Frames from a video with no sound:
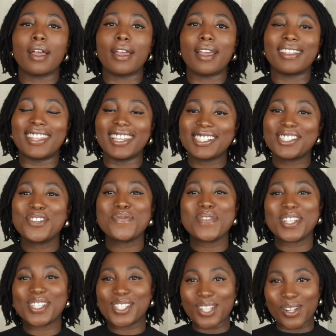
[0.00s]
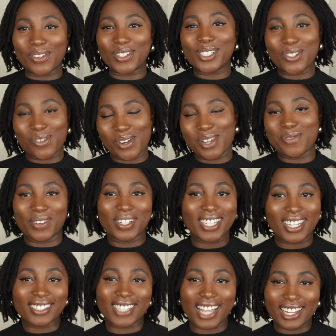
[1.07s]
this should be a slower story, and one
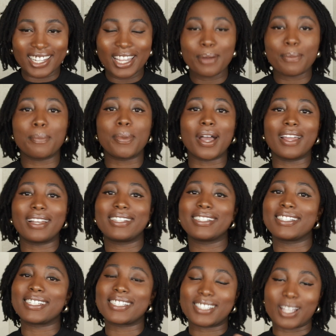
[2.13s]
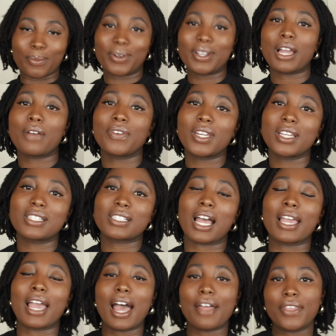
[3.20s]
day I'll tell it. But the summary of it is,
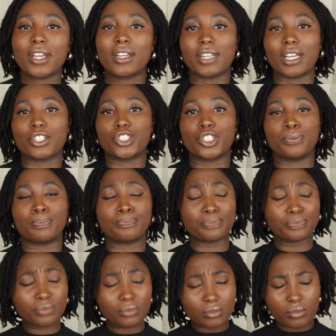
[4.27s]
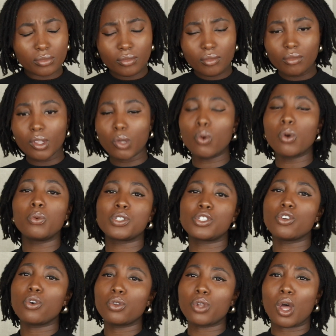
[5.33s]
I had that connection, or it was
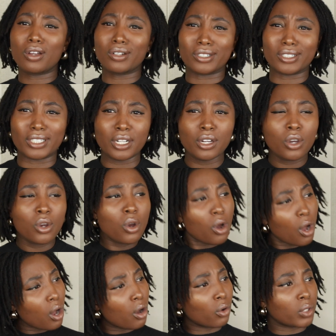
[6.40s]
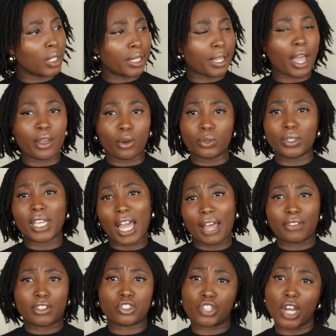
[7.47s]
no longer, oh, like I only
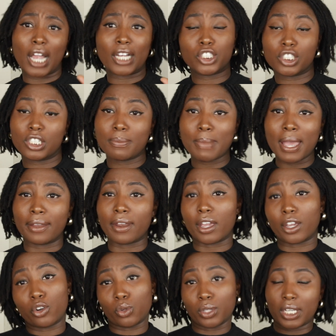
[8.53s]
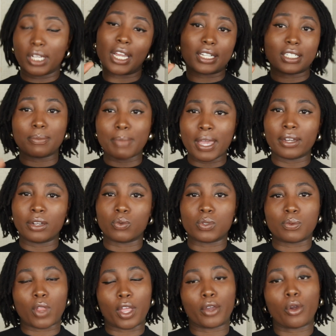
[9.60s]
have this attraction to men, I can only connect to men. It
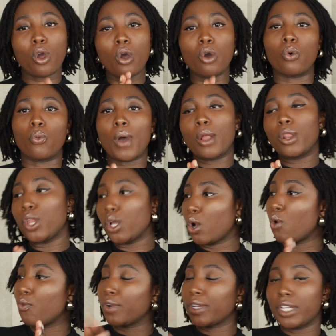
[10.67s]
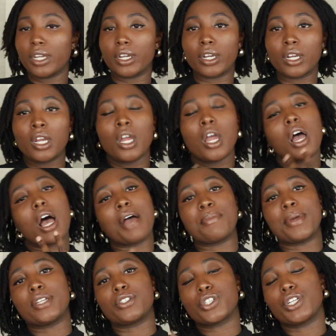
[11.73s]
was like, oh, well, look over here, I
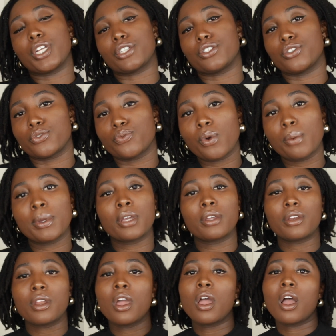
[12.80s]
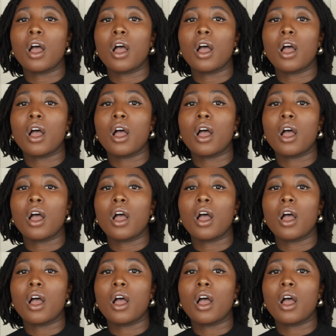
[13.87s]
managed to connect to this woman,